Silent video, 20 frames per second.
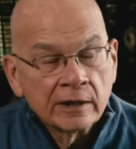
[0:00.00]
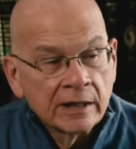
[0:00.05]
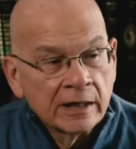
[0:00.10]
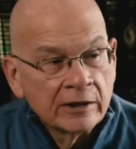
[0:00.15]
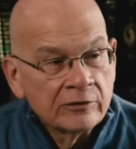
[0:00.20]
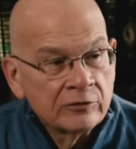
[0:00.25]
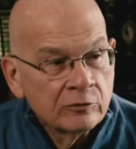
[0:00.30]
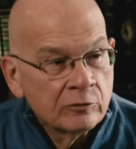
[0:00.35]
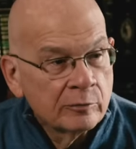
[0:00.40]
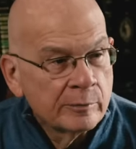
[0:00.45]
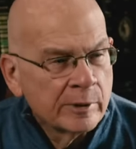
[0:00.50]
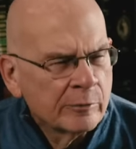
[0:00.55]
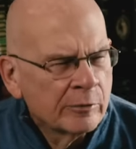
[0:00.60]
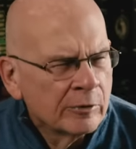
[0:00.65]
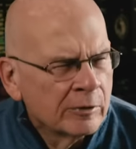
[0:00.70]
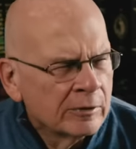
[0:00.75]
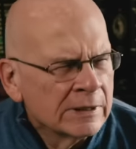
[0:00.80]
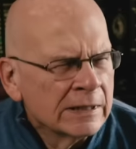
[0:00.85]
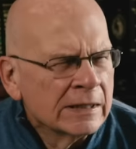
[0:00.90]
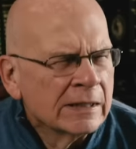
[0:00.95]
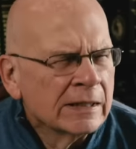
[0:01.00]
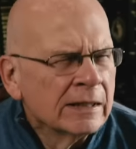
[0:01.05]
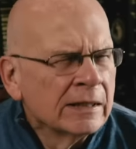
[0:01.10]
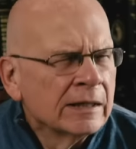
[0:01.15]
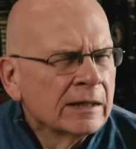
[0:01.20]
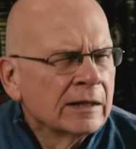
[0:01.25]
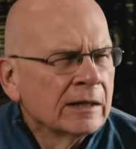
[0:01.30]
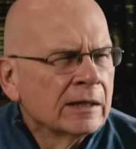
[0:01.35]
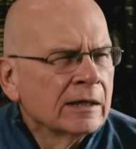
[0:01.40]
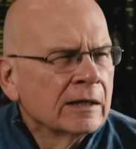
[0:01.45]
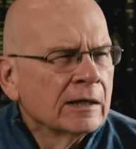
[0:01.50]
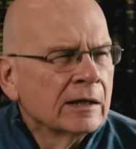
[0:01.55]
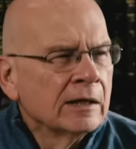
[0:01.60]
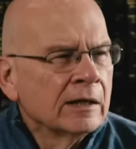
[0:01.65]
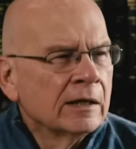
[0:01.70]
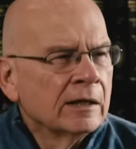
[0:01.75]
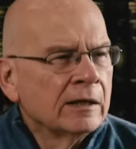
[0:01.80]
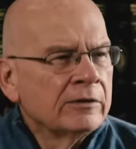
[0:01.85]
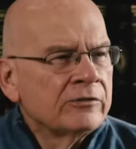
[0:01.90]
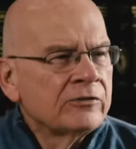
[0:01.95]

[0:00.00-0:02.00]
And I do remember uh,